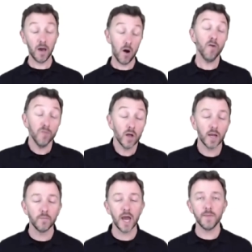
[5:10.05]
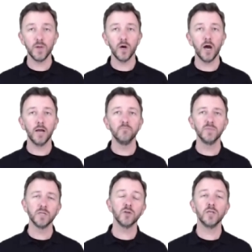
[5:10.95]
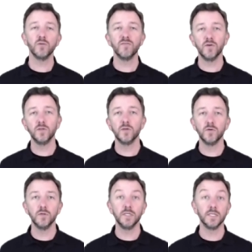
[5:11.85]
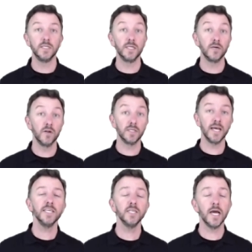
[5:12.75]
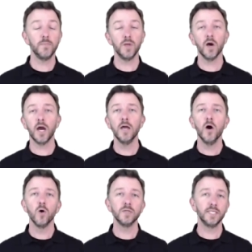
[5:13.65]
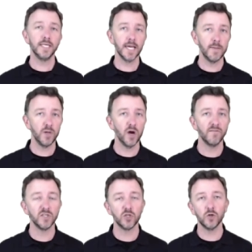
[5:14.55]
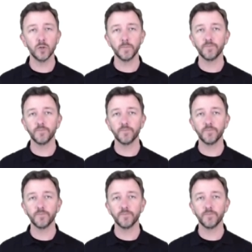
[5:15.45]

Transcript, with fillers: Offline API, sometimes referred to as the Synchronization API or Sync API for short.